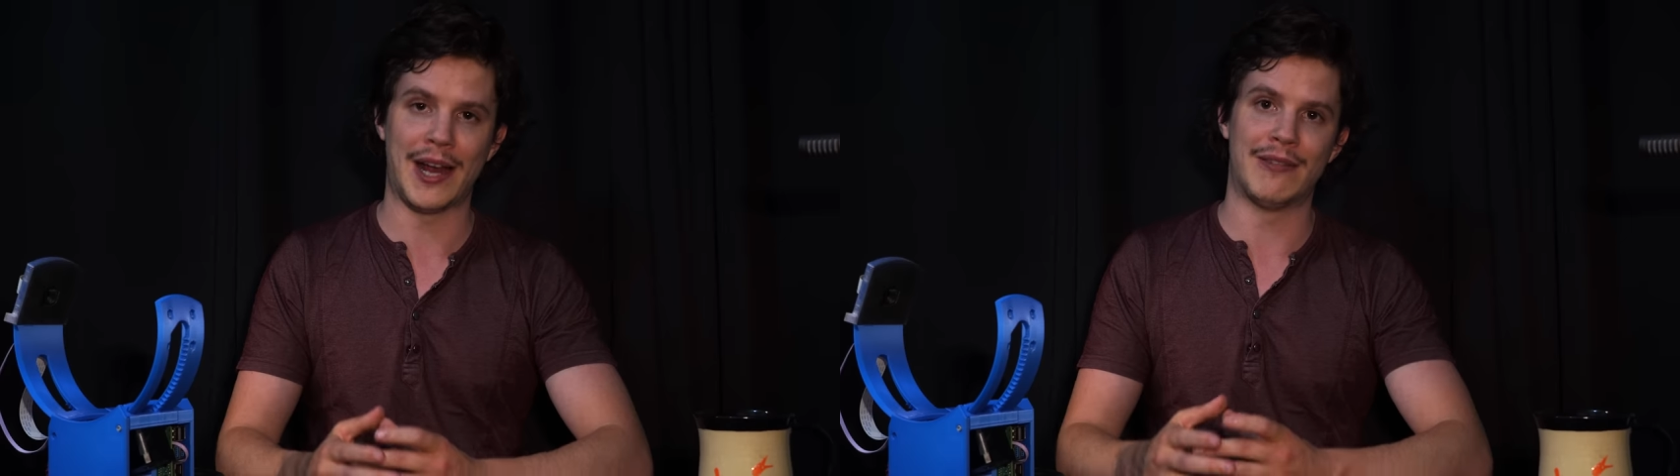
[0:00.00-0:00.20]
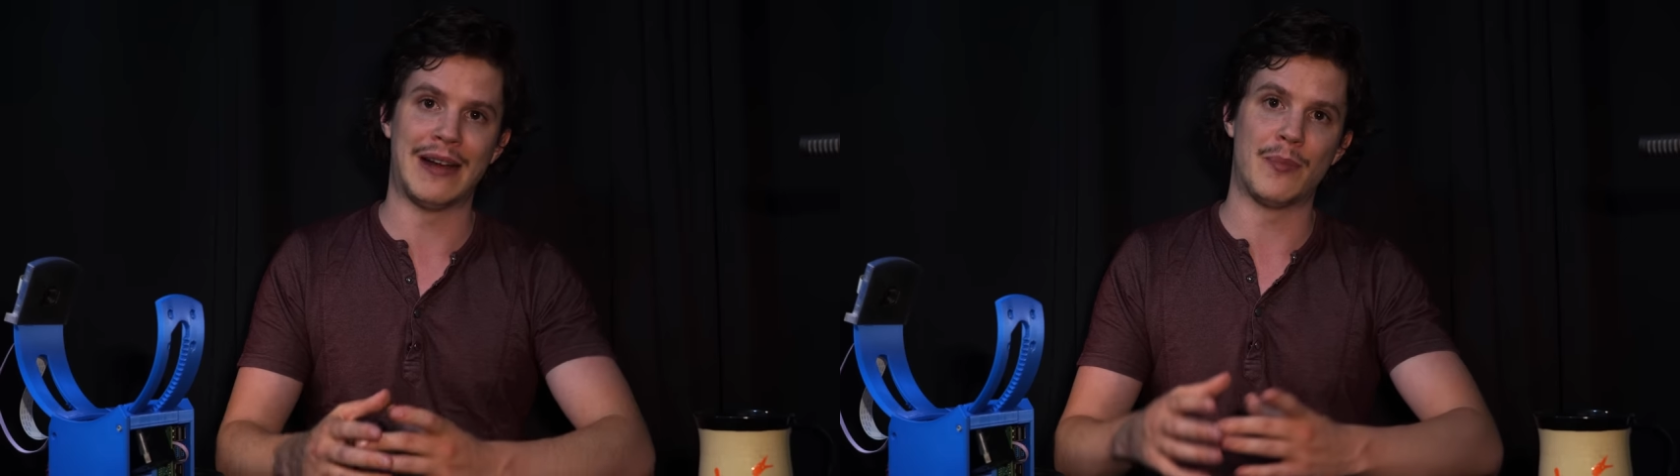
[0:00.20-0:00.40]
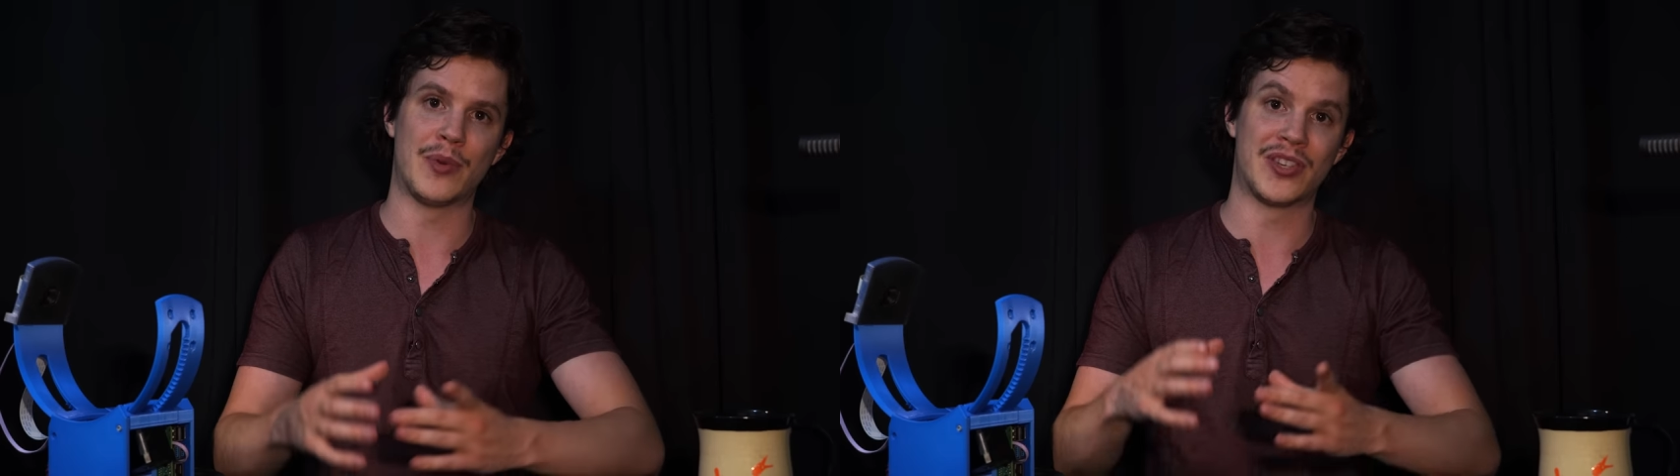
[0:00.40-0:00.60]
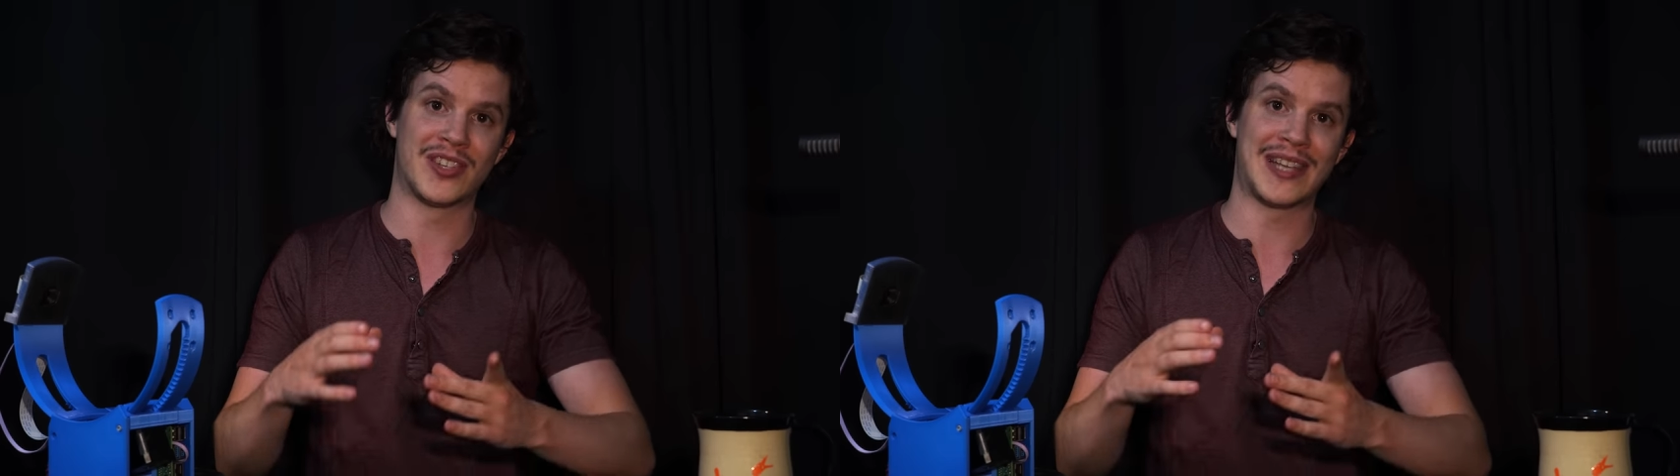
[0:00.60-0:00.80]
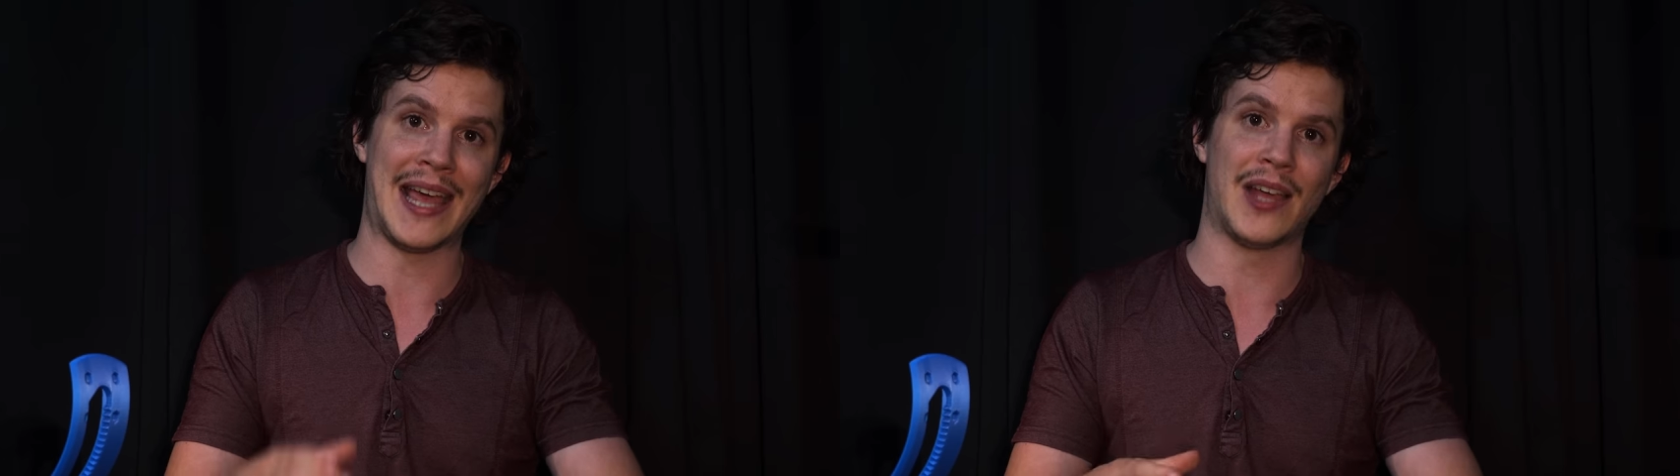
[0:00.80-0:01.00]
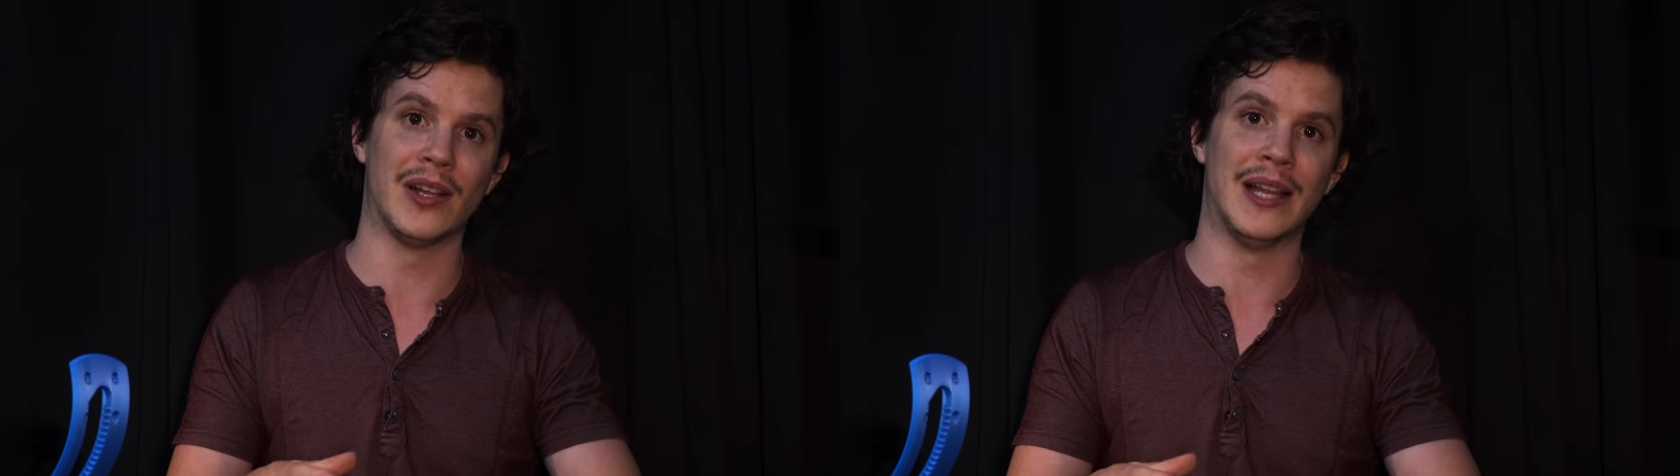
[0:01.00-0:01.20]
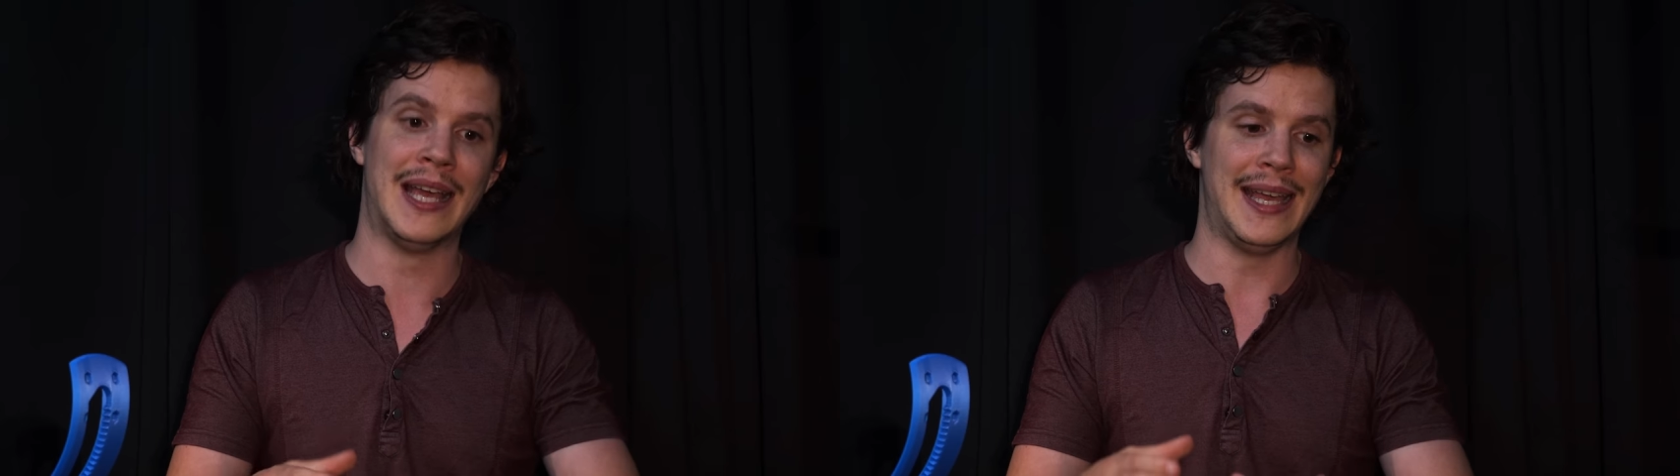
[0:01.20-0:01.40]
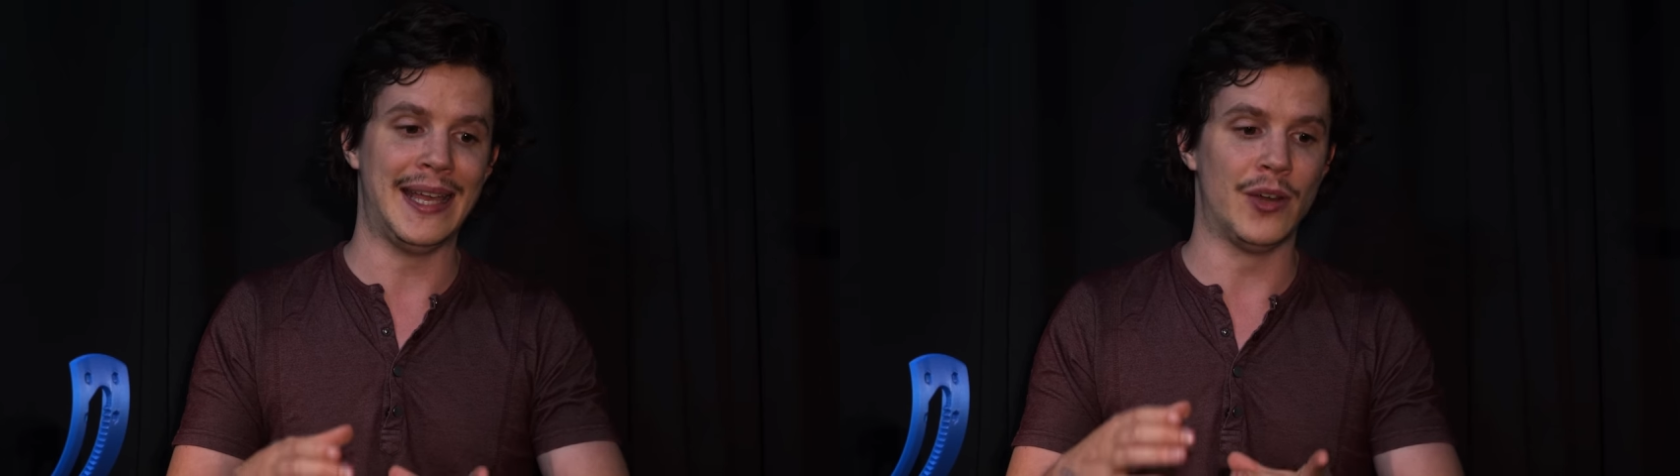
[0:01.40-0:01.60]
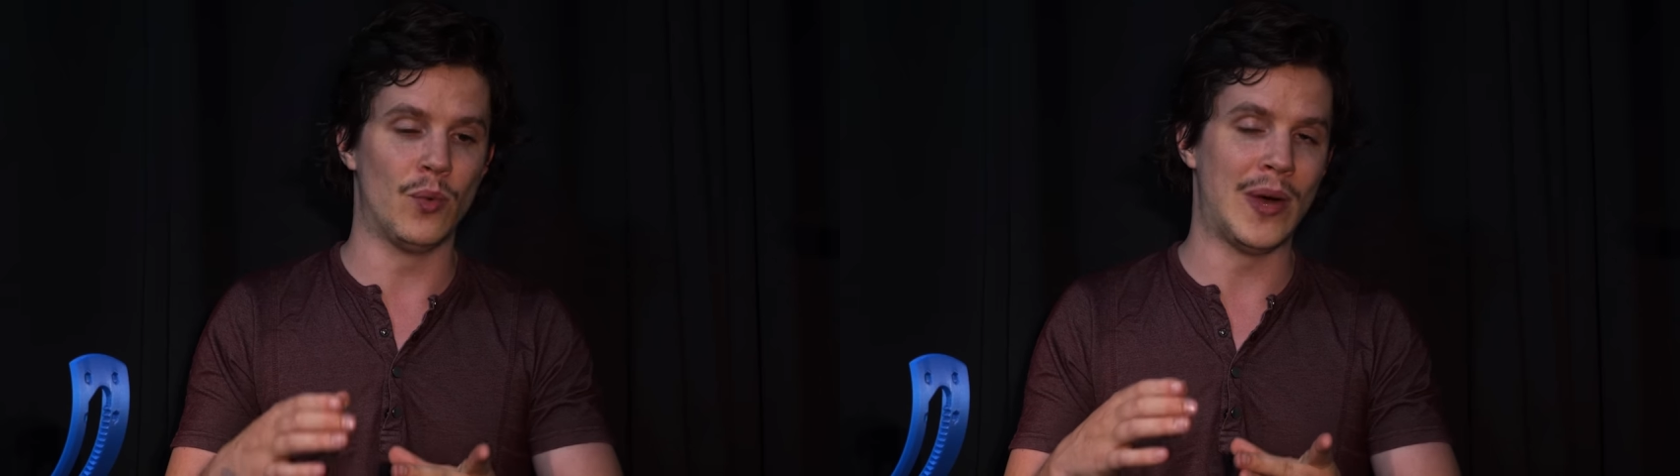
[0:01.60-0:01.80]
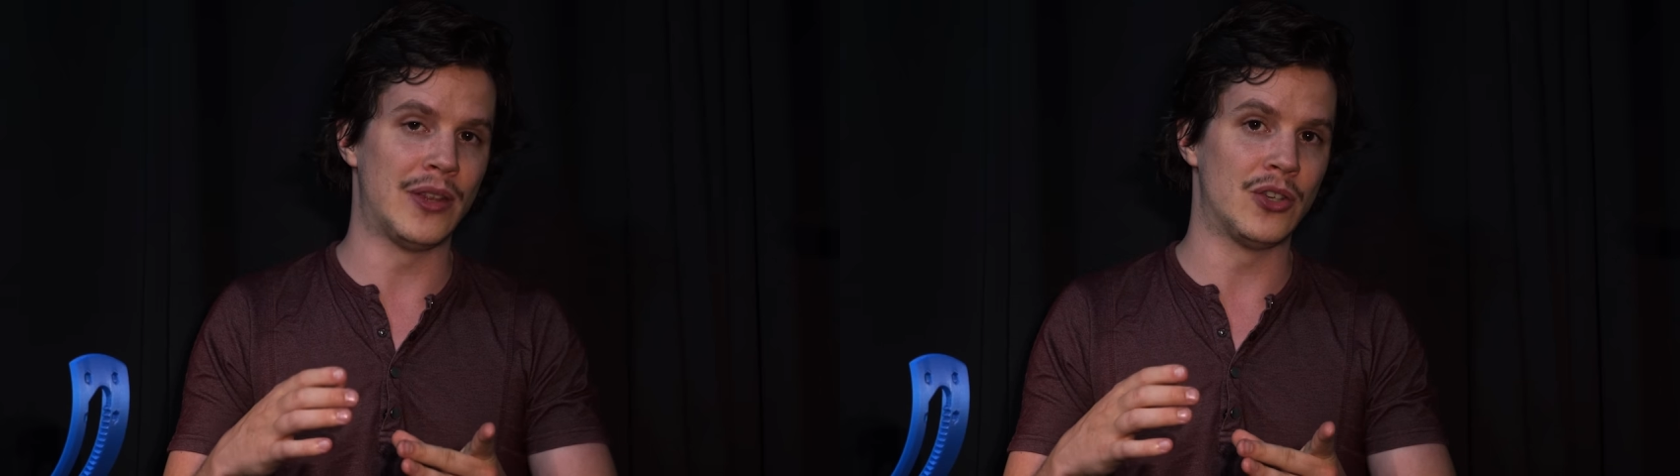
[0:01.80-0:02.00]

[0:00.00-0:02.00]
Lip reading: around with scale in a way